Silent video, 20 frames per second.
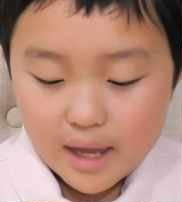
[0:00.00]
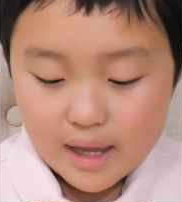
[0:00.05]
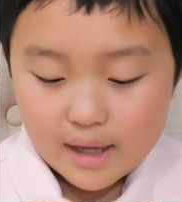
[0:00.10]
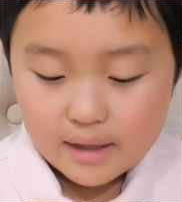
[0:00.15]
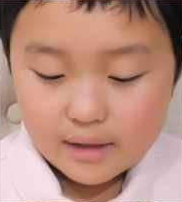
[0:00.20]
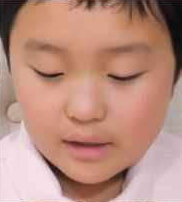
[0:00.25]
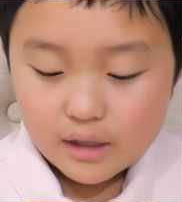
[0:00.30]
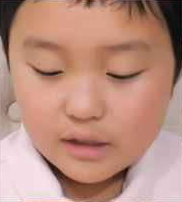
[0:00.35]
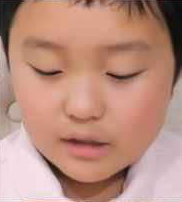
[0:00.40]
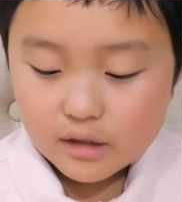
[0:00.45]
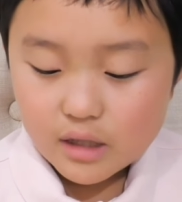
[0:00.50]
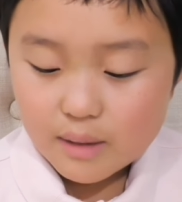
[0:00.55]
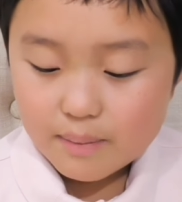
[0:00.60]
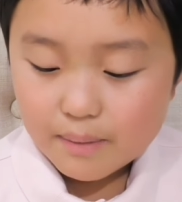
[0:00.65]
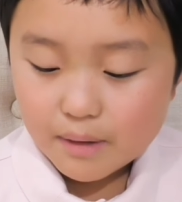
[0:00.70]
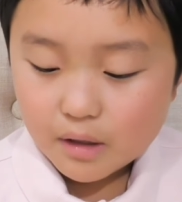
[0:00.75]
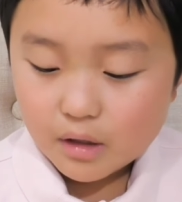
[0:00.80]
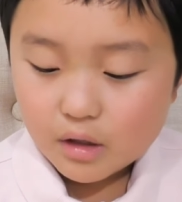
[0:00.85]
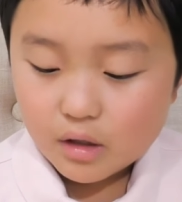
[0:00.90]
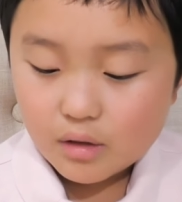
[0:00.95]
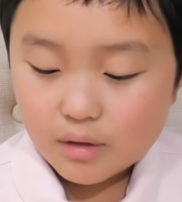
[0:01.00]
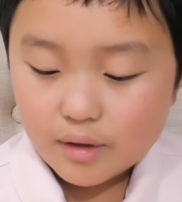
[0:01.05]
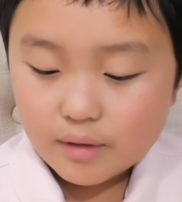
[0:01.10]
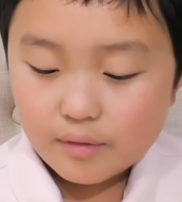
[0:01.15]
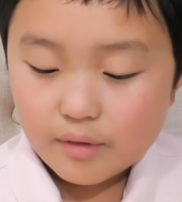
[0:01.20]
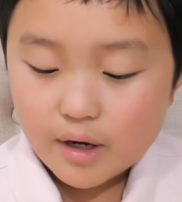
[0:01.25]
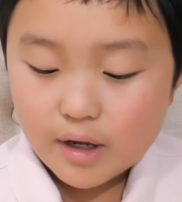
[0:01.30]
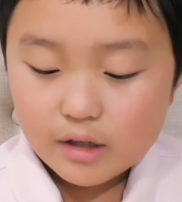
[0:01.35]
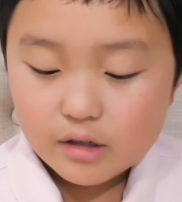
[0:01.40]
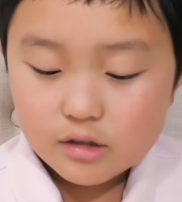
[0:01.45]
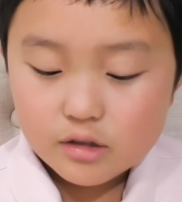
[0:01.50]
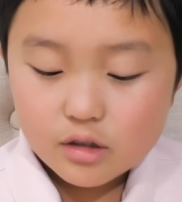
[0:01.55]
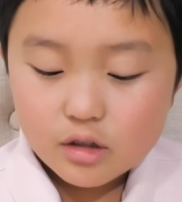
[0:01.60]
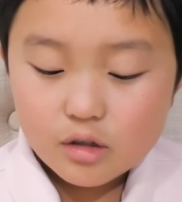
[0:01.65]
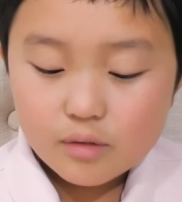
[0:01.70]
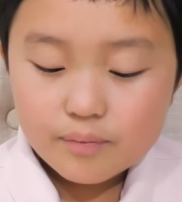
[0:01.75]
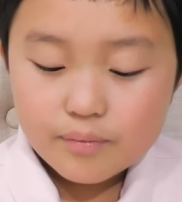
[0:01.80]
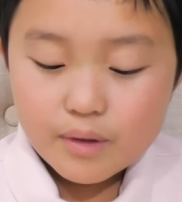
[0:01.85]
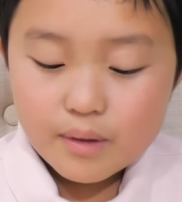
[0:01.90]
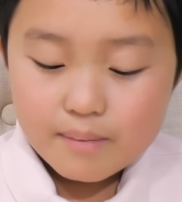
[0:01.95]
let's keep on going, right?
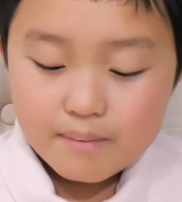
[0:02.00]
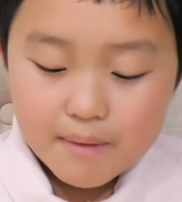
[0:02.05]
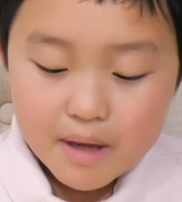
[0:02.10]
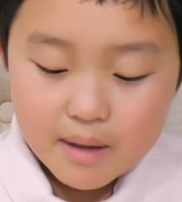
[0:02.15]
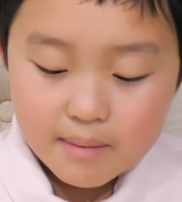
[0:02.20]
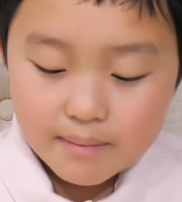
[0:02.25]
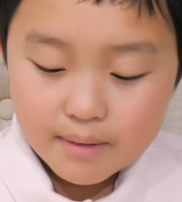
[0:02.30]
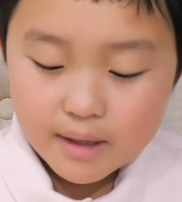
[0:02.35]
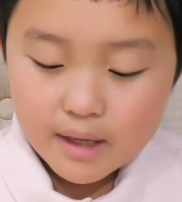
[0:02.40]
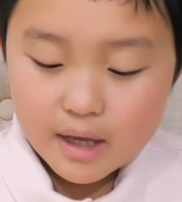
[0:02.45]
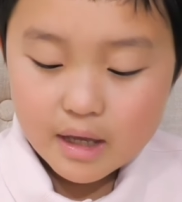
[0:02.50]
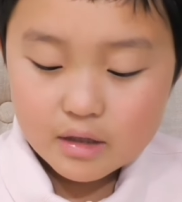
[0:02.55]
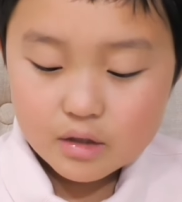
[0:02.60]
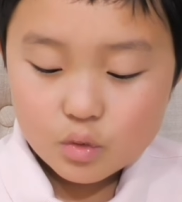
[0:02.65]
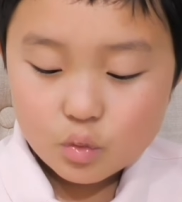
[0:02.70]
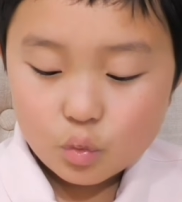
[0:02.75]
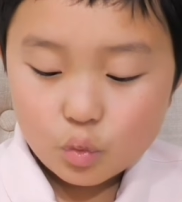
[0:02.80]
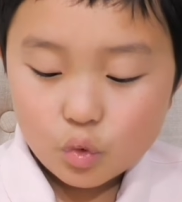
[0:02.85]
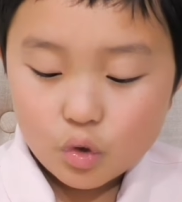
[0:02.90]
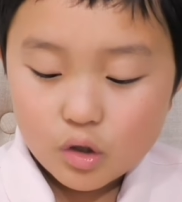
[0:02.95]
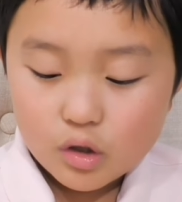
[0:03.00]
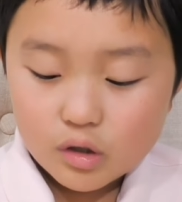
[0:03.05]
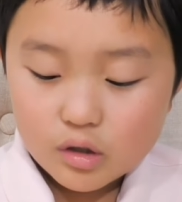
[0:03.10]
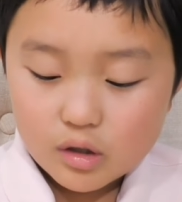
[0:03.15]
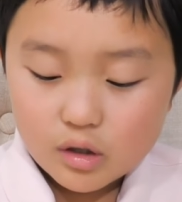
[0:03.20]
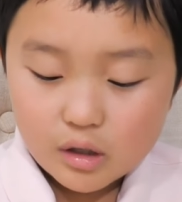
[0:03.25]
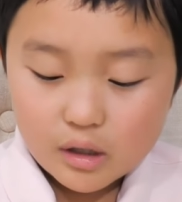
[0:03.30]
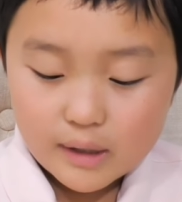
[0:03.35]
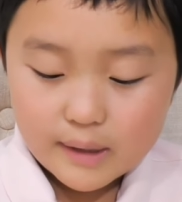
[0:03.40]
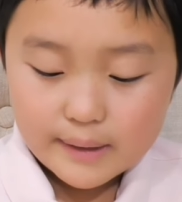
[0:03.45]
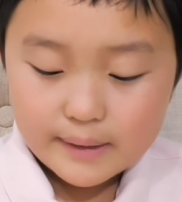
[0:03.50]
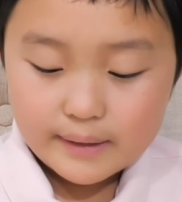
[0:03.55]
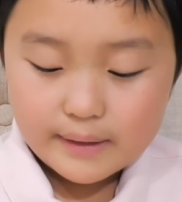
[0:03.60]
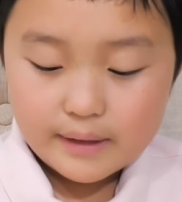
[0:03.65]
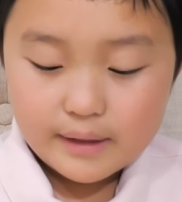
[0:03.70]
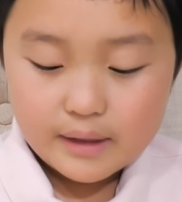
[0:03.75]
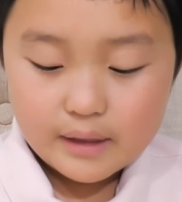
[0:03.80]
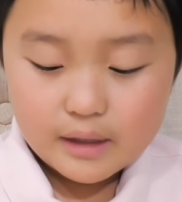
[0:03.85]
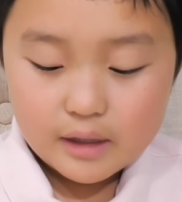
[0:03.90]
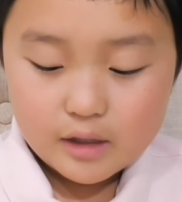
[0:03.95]
So Min began to work
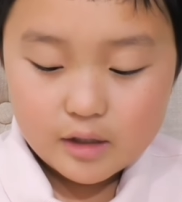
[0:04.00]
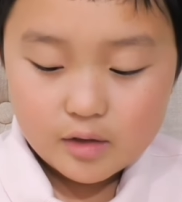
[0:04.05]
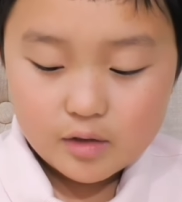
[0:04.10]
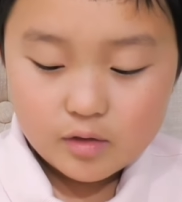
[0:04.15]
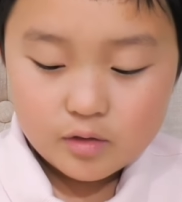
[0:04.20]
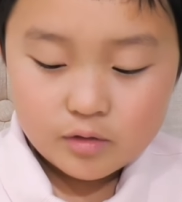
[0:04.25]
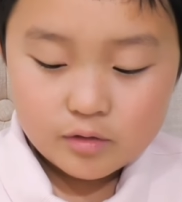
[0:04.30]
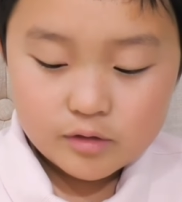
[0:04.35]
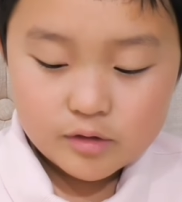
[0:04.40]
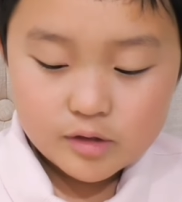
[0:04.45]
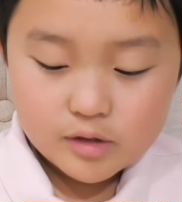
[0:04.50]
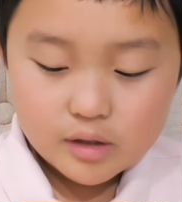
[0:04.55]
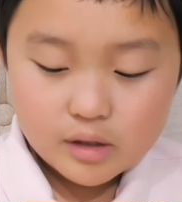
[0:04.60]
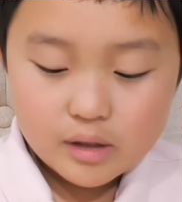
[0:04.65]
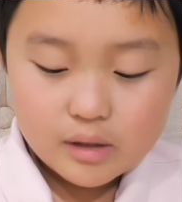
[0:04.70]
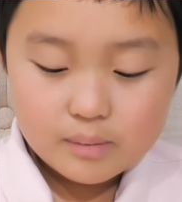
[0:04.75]
on those